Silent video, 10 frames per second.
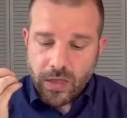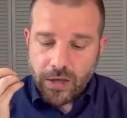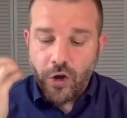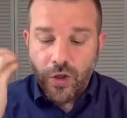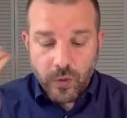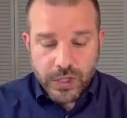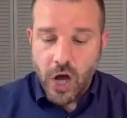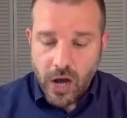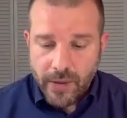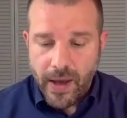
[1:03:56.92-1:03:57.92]
there was
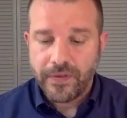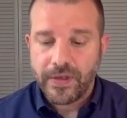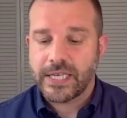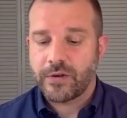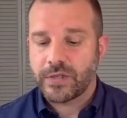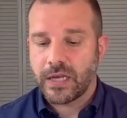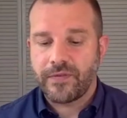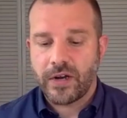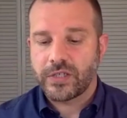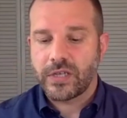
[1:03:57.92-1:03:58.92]
talk about this.
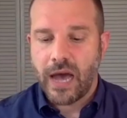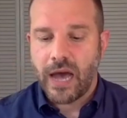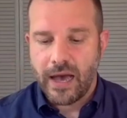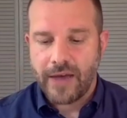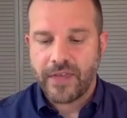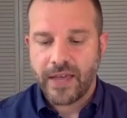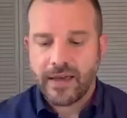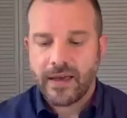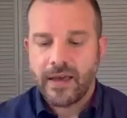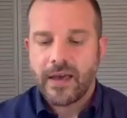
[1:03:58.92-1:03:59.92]
There's I think,